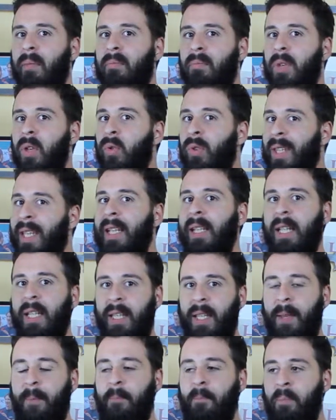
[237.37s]

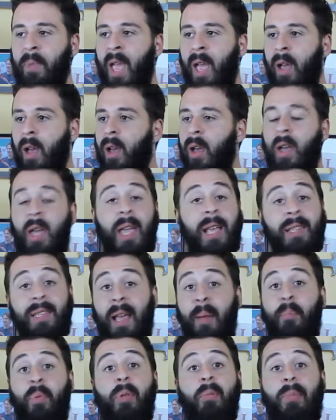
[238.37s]
utility.
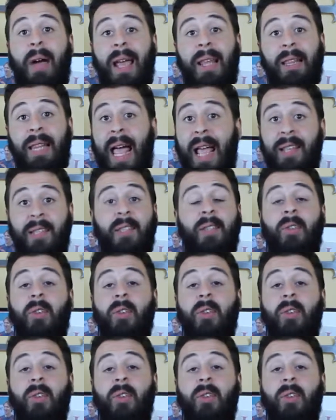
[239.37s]
Example, my last